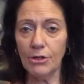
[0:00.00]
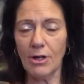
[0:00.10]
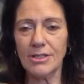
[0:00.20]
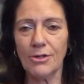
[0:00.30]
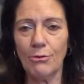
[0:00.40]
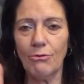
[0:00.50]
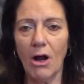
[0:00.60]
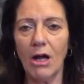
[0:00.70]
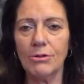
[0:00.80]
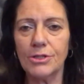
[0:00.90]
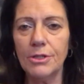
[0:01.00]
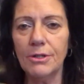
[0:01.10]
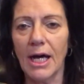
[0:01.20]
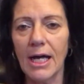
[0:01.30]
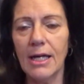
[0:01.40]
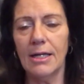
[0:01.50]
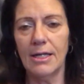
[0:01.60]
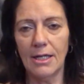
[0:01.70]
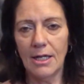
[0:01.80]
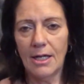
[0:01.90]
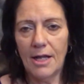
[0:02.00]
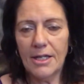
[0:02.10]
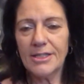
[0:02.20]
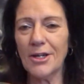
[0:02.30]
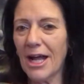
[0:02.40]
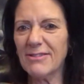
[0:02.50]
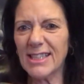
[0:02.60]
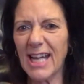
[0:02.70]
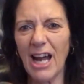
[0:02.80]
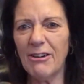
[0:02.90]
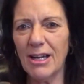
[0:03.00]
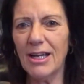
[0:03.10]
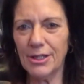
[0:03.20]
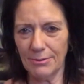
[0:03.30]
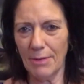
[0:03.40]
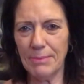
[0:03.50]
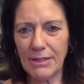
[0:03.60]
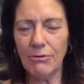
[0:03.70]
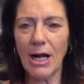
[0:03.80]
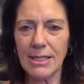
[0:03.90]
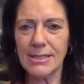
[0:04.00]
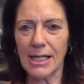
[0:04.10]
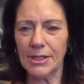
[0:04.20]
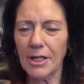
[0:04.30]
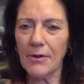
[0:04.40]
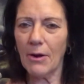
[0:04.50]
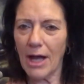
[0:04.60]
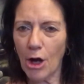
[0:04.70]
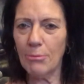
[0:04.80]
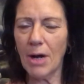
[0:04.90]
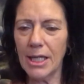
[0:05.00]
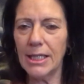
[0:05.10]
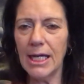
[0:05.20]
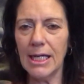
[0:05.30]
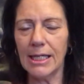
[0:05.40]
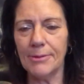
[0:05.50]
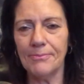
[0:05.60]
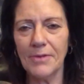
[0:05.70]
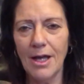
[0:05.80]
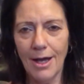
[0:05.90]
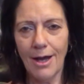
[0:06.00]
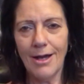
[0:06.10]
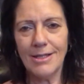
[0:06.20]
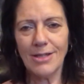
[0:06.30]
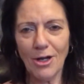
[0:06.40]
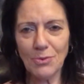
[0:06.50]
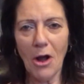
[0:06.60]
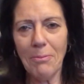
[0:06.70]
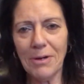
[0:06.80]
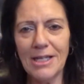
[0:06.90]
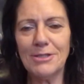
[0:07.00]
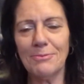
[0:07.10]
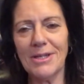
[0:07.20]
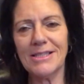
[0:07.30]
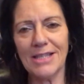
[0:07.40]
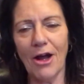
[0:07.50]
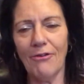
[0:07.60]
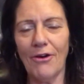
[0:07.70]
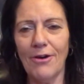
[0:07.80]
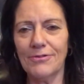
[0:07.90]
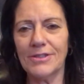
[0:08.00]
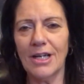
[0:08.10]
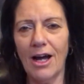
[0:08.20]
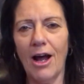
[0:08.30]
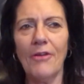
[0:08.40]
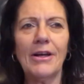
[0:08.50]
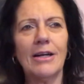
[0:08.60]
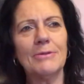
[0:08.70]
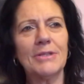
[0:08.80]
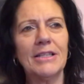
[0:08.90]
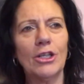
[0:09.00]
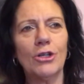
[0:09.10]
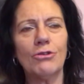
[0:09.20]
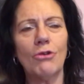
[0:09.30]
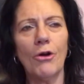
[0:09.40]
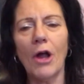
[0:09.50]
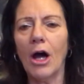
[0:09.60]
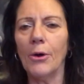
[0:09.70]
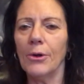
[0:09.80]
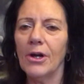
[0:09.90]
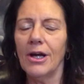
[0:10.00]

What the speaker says: I thought, right, I'll do that. Then I don't have to carry a big rucksack. You know, that will help my knee. So I was well pleased with myself after it was in Loraine.